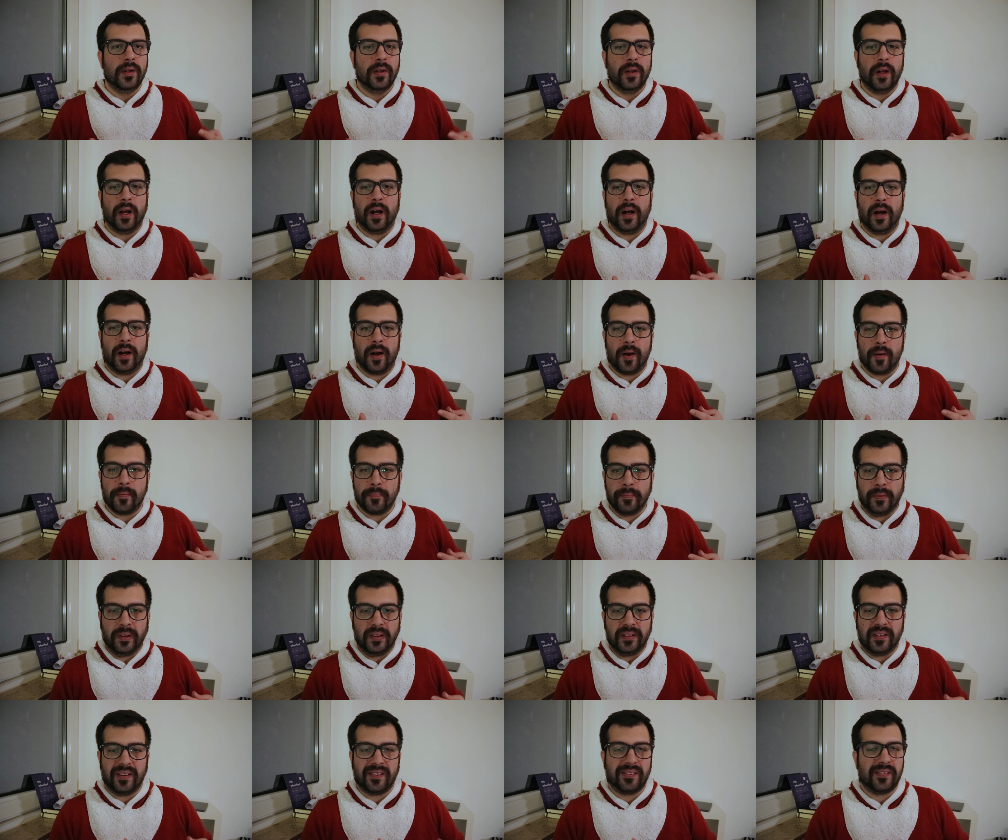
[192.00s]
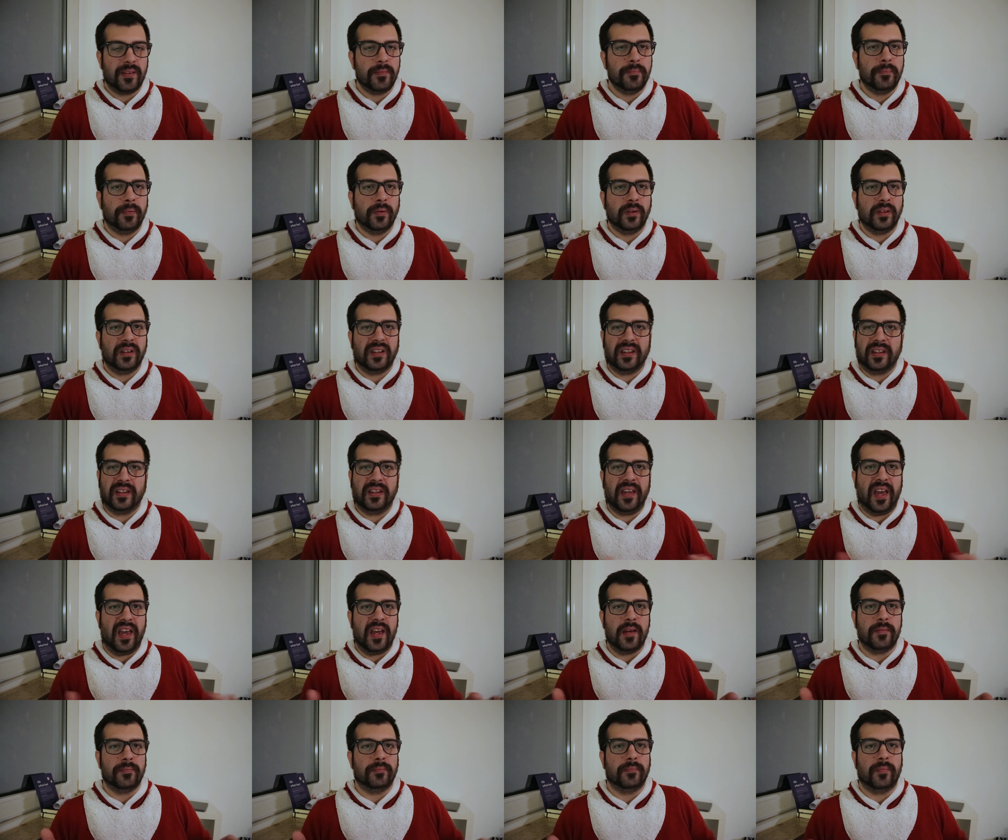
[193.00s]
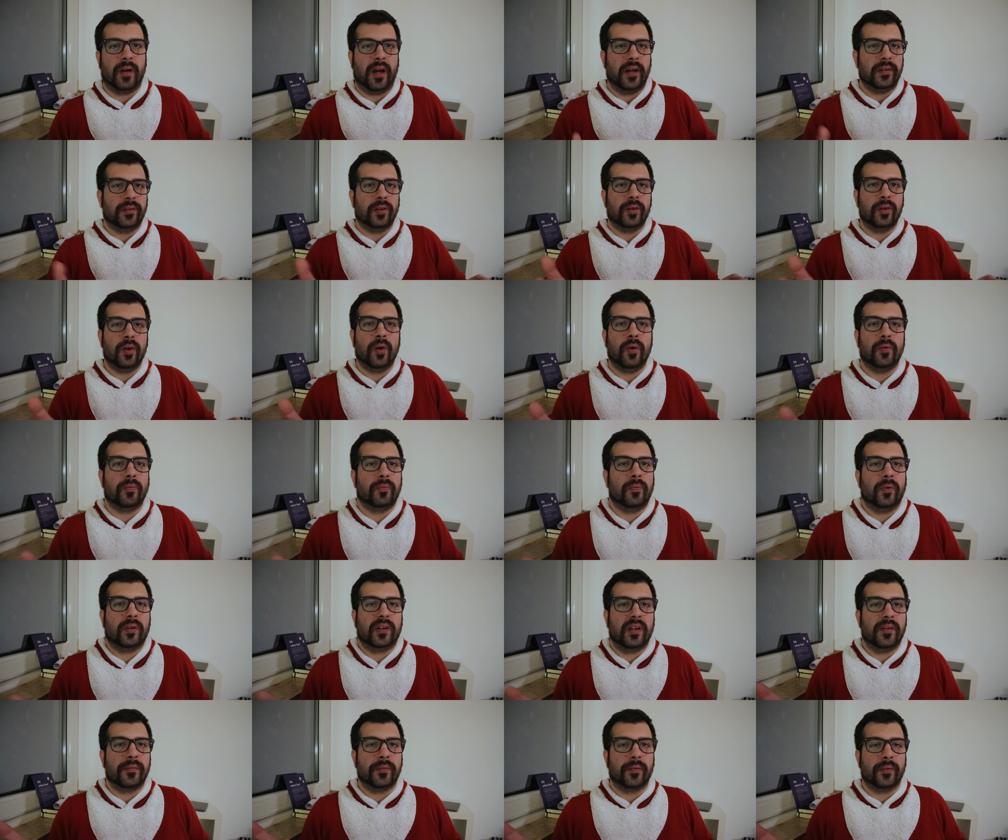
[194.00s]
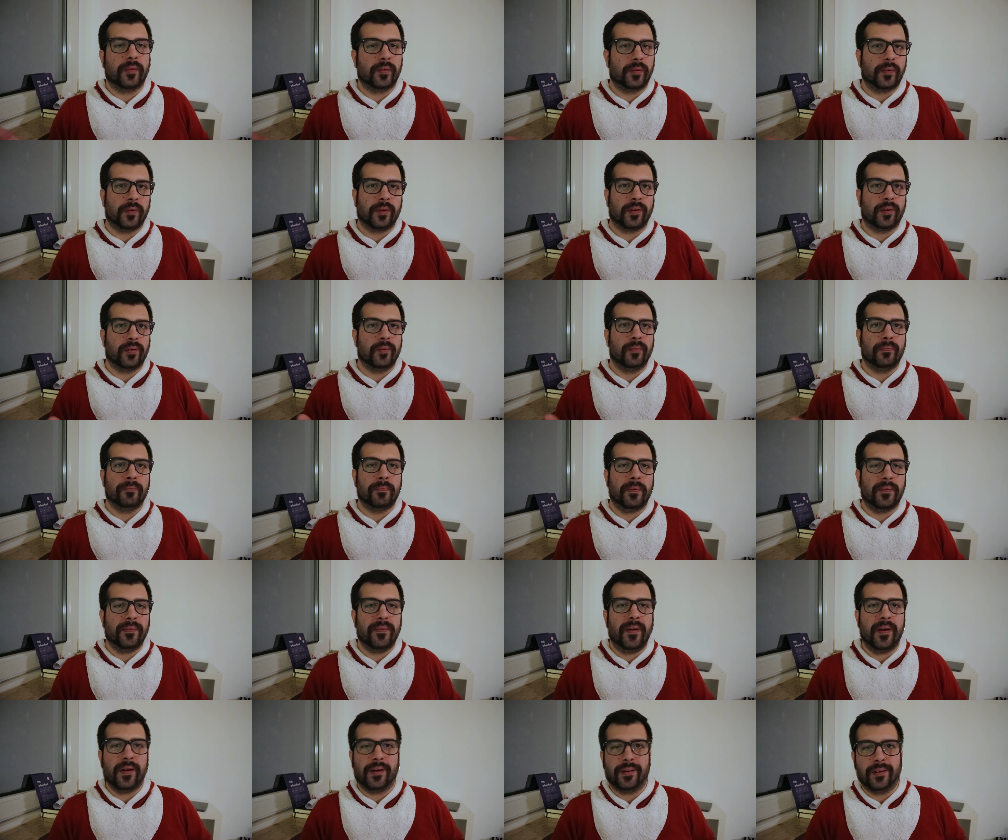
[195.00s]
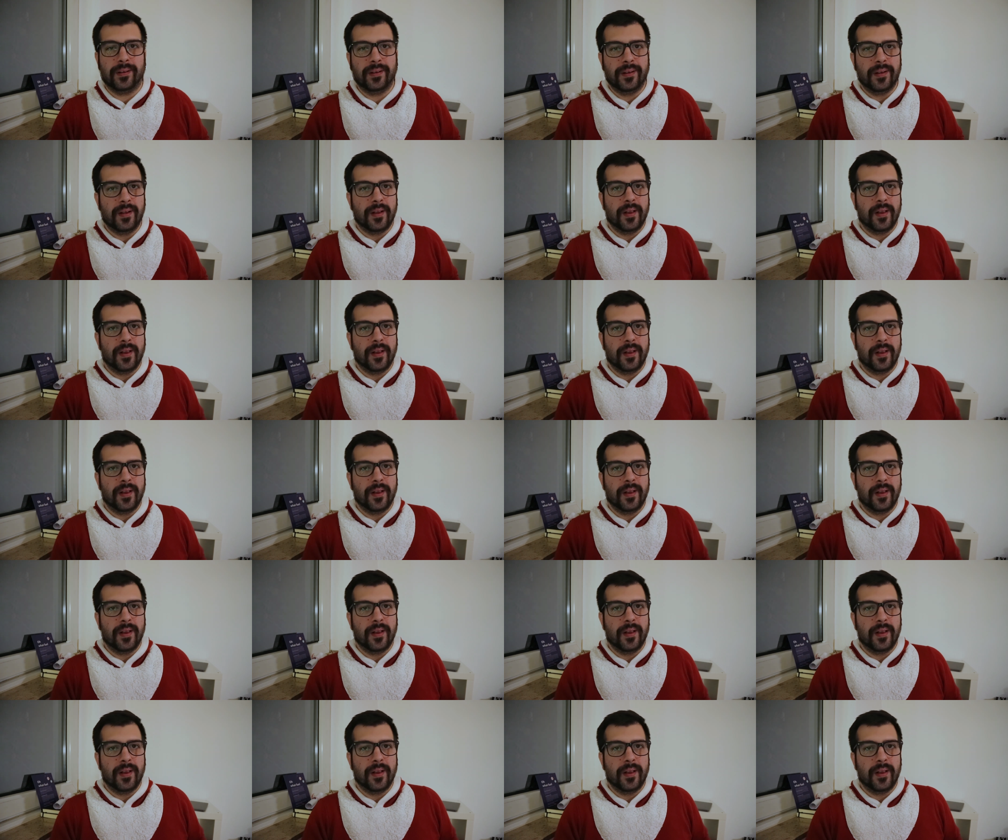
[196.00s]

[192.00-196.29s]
build a simple game, I don't know, whatever you prefer.